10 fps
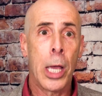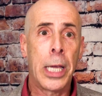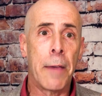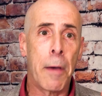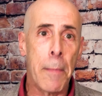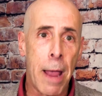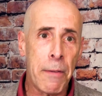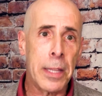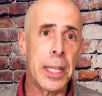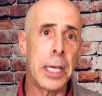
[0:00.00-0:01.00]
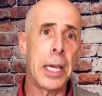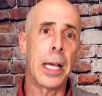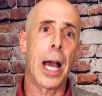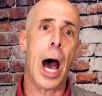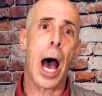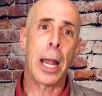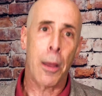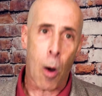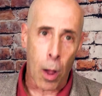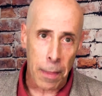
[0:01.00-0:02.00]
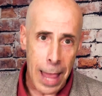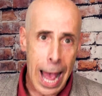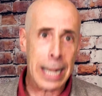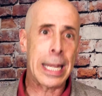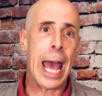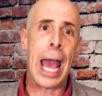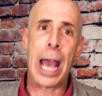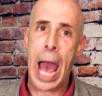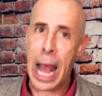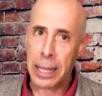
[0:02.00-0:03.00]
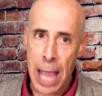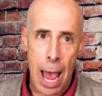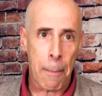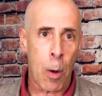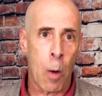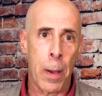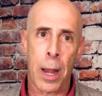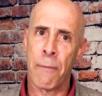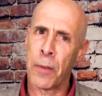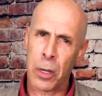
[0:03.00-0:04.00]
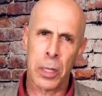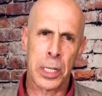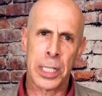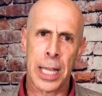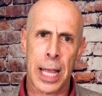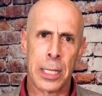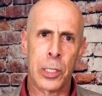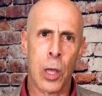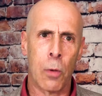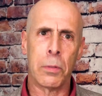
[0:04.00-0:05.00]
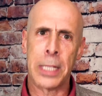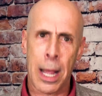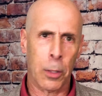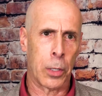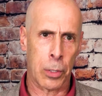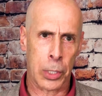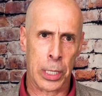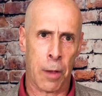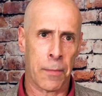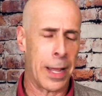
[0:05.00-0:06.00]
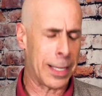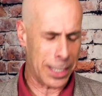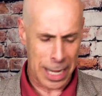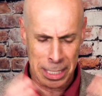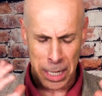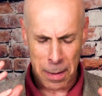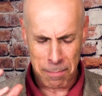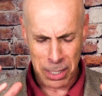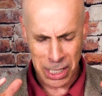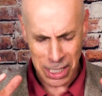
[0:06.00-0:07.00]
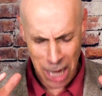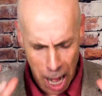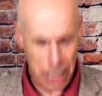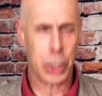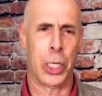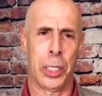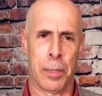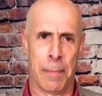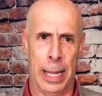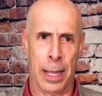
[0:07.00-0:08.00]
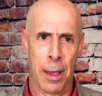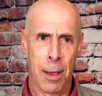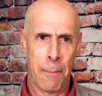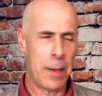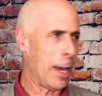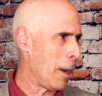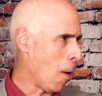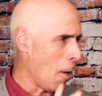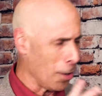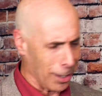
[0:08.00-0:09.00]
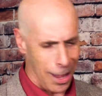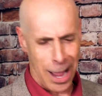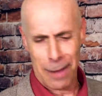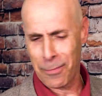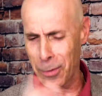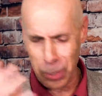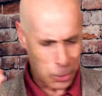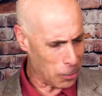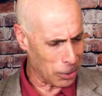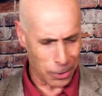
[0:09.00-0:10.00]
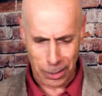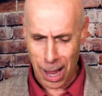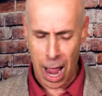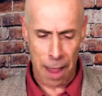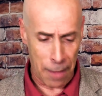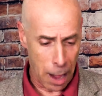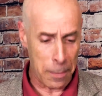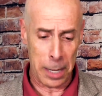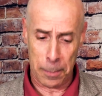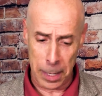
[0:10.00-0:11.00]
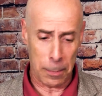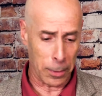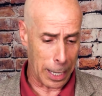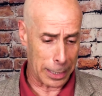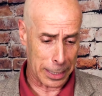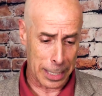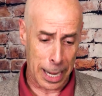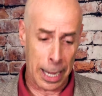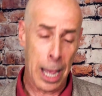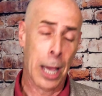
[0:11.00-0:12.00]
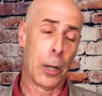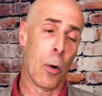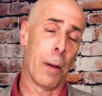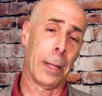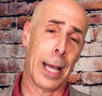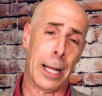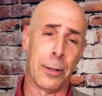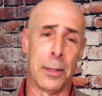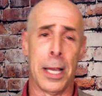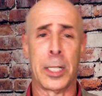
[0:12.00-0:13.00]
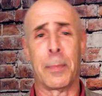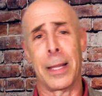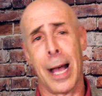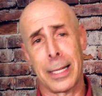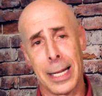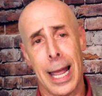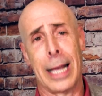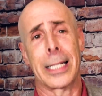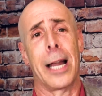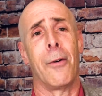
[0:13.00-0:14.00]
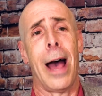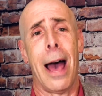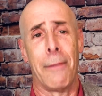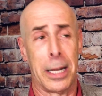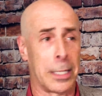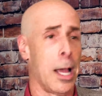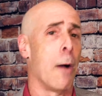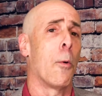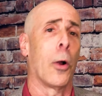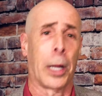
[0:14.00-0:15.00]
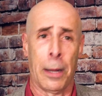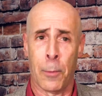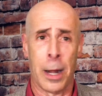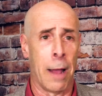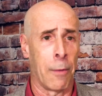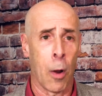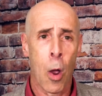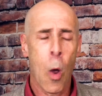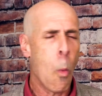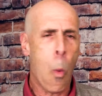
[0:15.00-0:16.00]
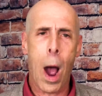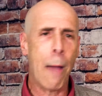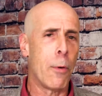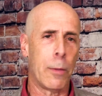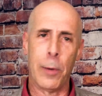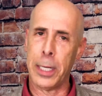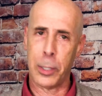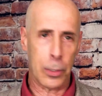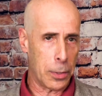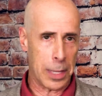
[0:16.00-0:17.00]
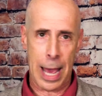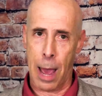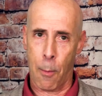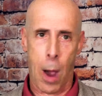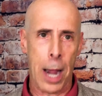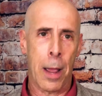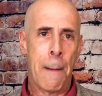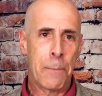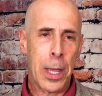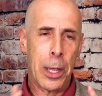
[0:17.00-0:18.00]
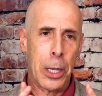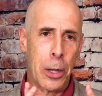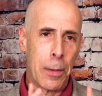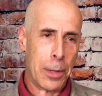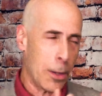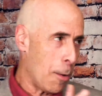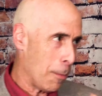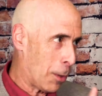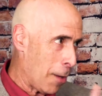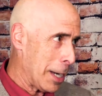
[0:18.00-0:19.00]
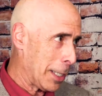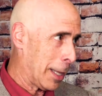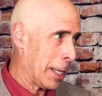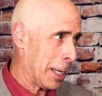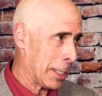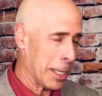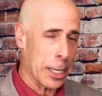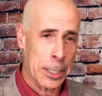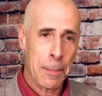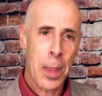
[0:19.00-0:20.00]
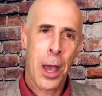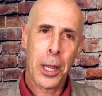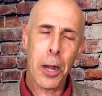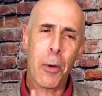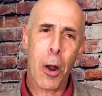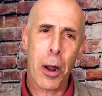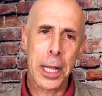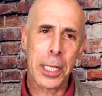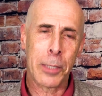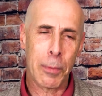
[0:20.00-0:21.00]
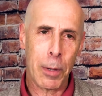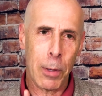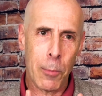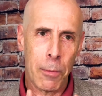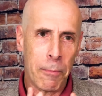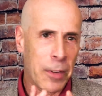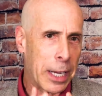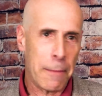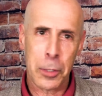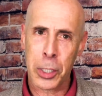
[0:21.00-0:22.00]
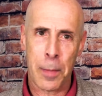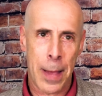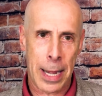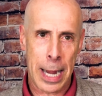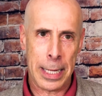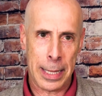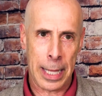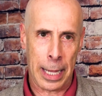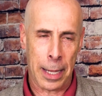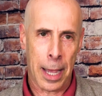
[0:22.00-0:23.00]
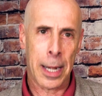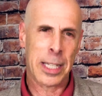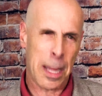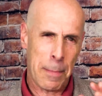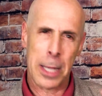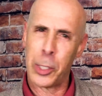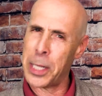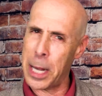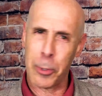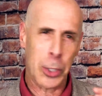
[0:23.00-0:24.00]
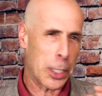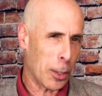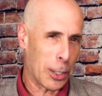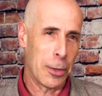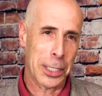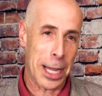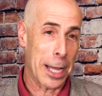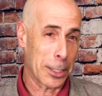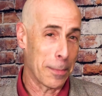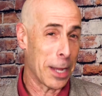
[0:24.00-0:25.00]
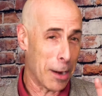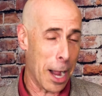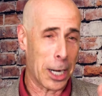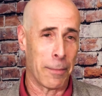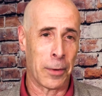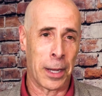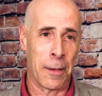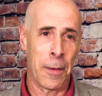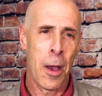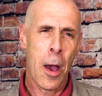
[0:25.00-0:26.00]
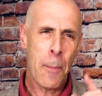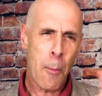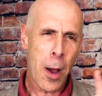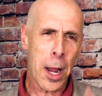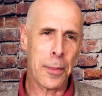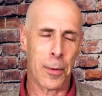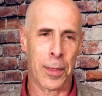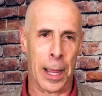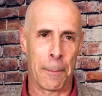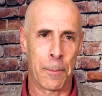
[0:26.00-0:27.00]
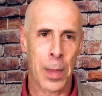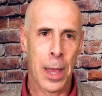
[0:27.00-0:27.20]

Give them everything you got on that day at that moment. And for goodness sakes, don't tell on yourself. It's astonishing to me, be it online, virtual, or live. How many people like to say, normally I do this, but not today because I don't have it. It's not working, whatever. Why would we do that? Why? You know, crazy thing is this. You know, an audience will forgive just about anything. And as I mentioned, energy and enthusiasm, they're not going to forgive. But one other thing.